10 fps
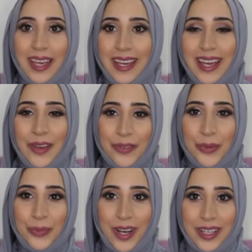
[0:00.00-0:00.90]
Hey
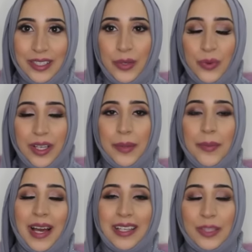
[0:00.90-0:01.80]
everyone, welcome
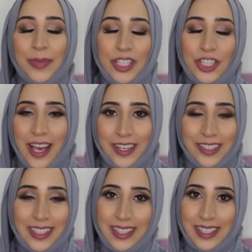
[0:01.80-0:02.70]
back to my
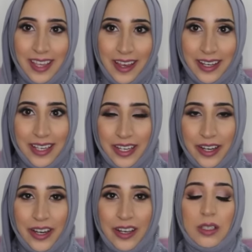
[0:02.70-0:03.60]
channel. It's Sara
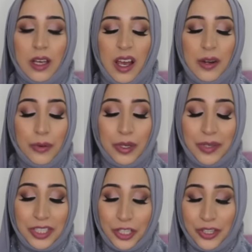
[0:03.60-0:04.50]
here. I don't really
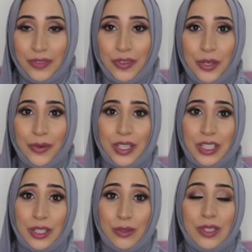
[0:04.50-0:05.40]
want to start this video with
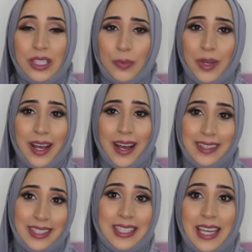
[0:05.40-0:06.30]
excuses, but I
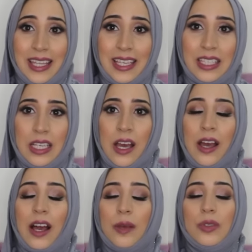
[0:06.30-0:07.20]
had to say this.
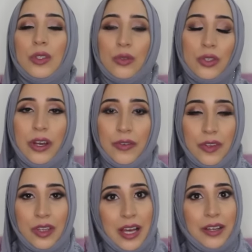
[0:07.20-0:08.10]
I'm so sorry for
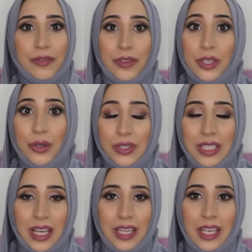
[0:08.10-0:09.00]
the lack of videos
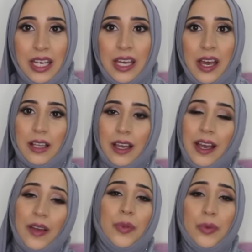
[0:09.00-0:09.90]
lately. I
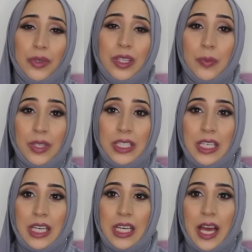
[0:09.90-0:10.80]
have been really
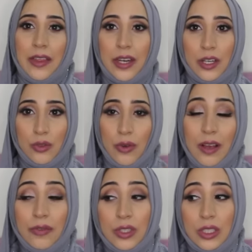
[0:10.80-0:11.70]
busy and then I
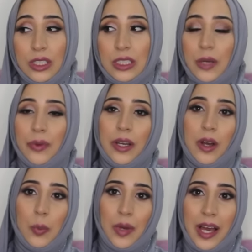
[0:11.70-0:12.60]
traveled and when I
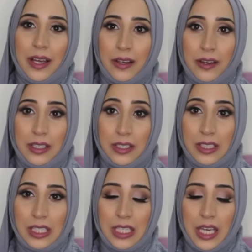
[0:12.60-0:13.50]
got back, I got a little
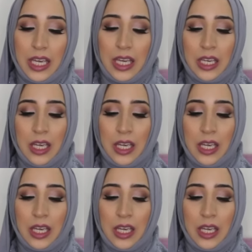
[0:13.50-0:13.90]
sick.